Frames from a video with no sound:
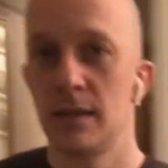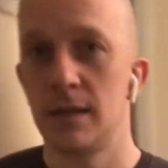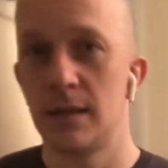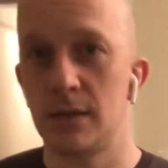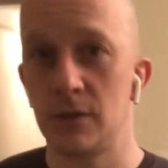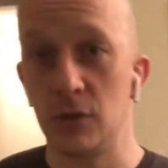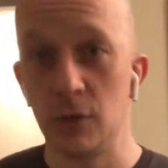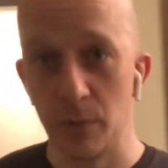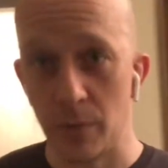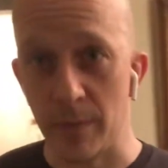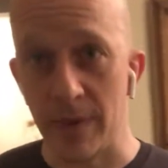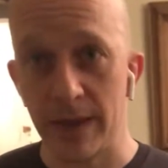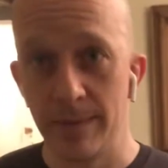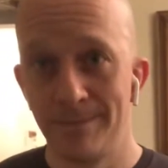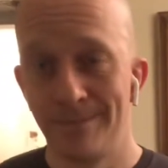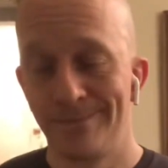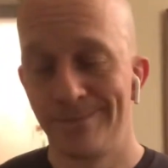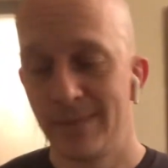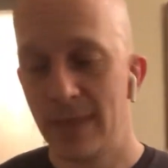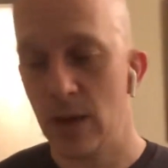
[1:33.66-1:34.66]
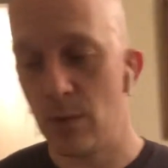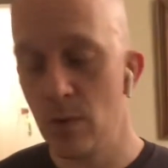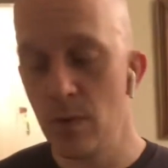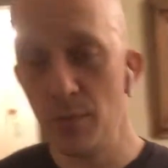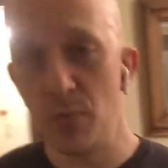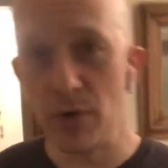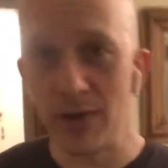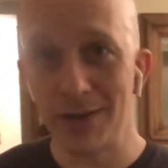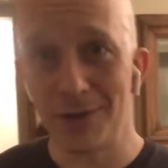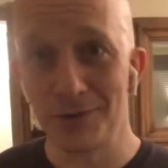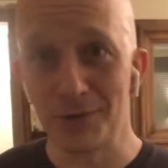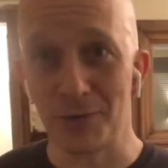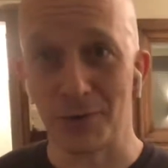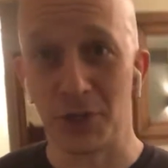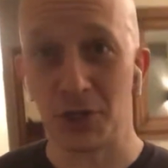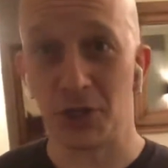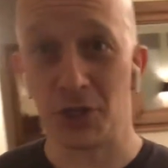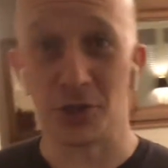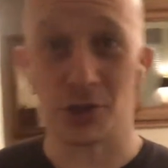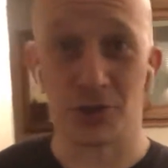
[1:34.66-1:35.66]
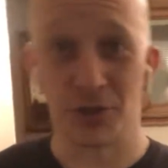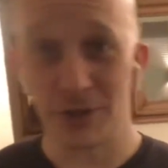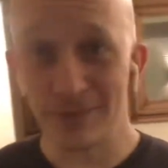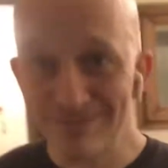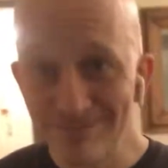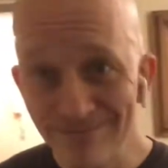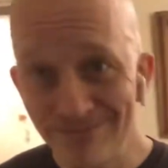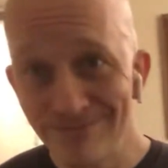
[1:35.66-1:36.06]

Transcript: Superman at one point goes to a church.